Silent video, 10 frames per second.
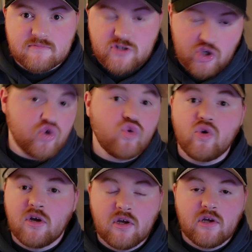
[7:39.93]

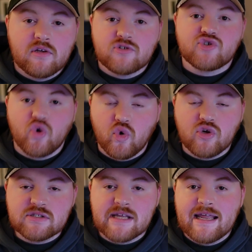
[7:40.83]
2
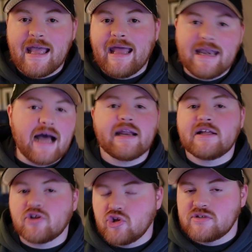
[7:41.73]
schools and not
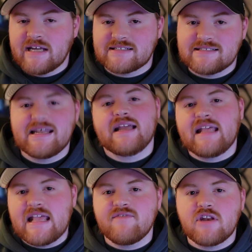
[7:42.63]
include Texas Tech,
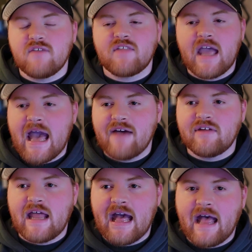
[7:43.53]
even if they
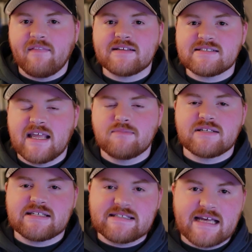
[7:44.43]
haven't had the same
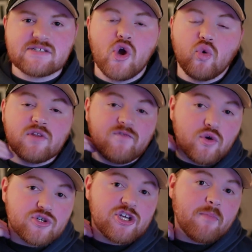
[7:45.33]
success with
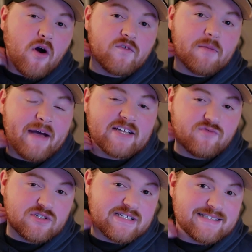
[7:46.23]
viewership over the past
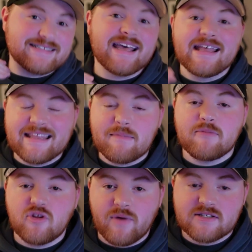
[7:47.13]
4 seasons that
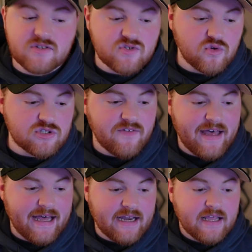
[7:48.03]
maybe the rest of the schools have
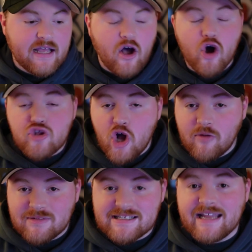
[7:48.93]
had.
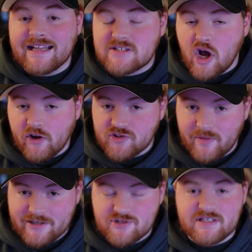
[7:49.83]
Oklahoma State is
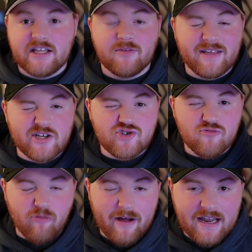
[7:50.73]
also interesting here because
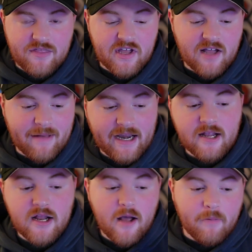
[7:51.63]
you might not think about
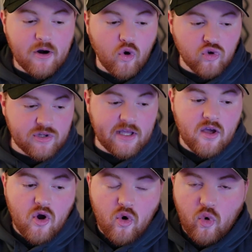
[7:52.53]
it, but only
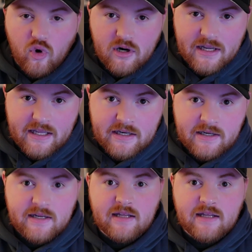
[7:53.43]
Oregon,